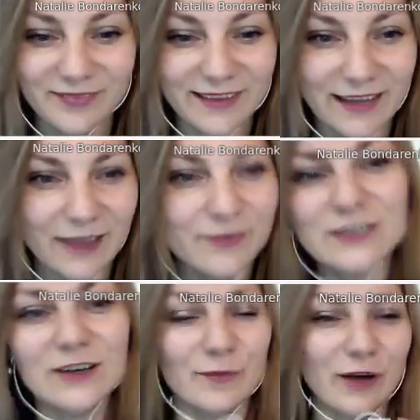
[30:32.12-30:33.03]
If you
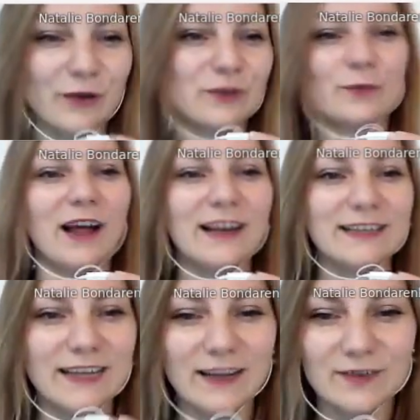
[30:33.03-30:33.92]
talk about
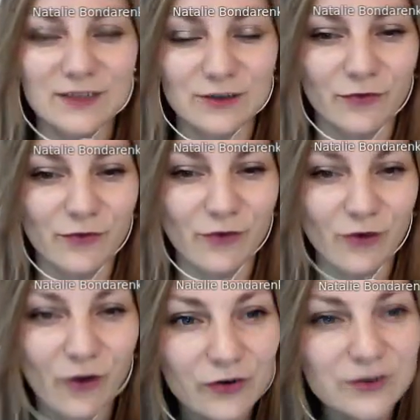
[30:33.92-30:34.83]
Maldives, of
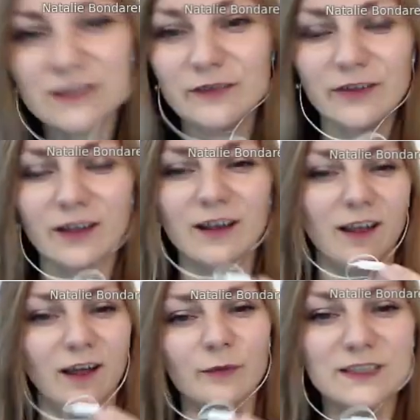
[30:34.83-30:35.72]
course, we
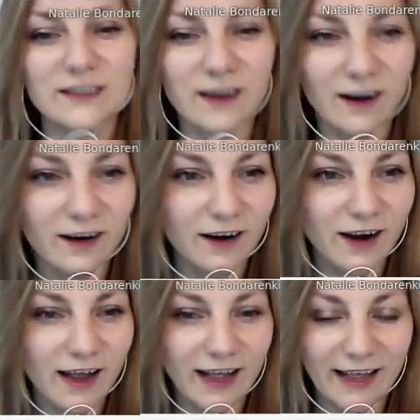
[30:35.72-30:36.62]
come
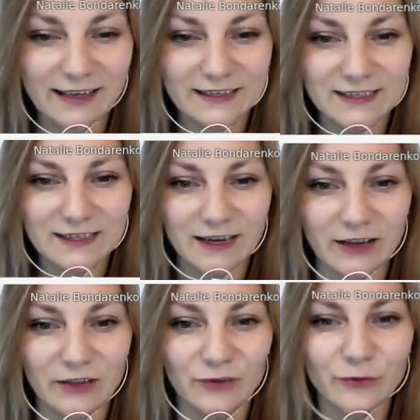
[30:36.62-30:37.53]
there and
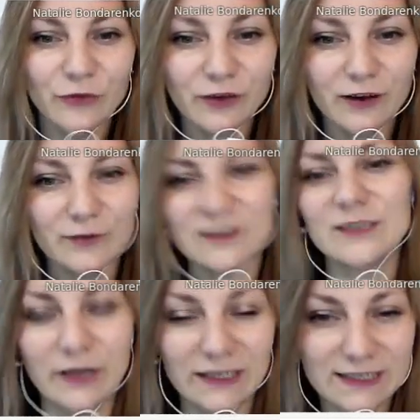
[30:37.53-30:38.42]
usually we
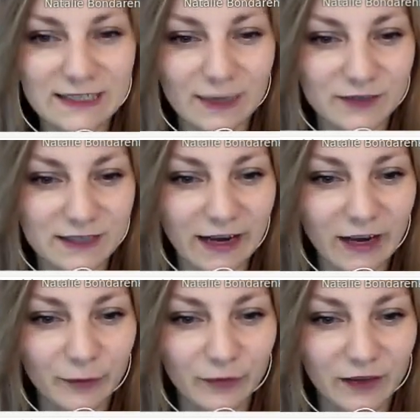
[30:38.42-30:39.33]
spend some
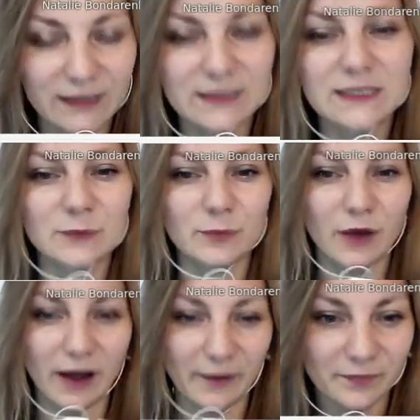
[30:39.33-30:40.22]
time in
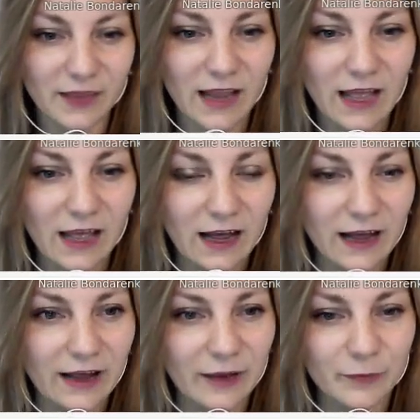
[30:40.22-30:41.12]
spa.
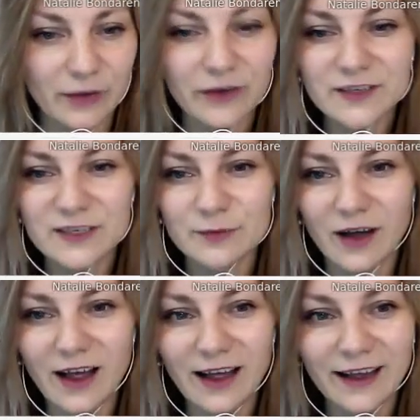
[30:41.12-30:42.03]
Near
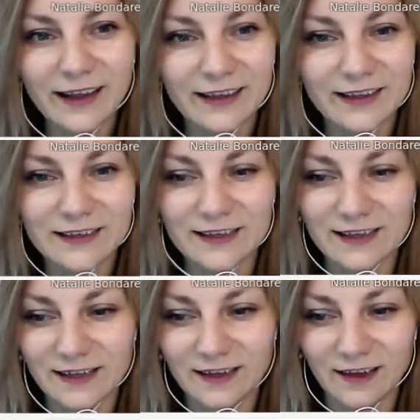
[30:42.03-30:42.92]
spa in
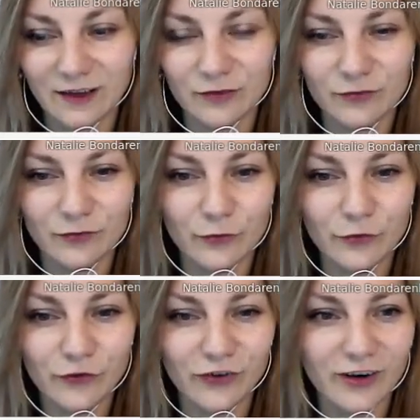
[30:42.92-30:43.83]
Gili
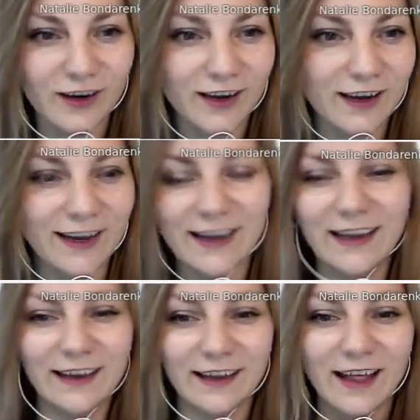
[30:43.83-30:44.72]
Lankanfushi,
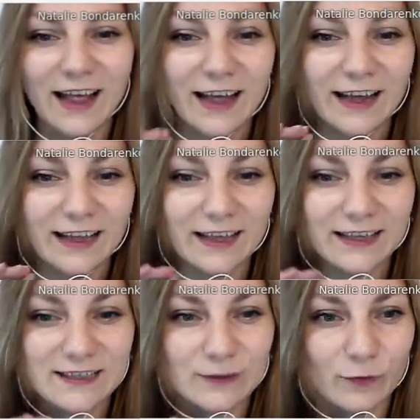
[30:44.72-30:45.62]

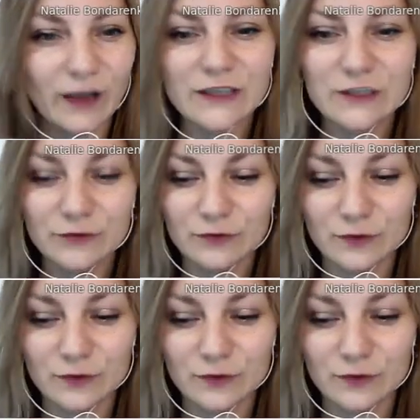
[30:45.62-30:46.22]
it's a wonderful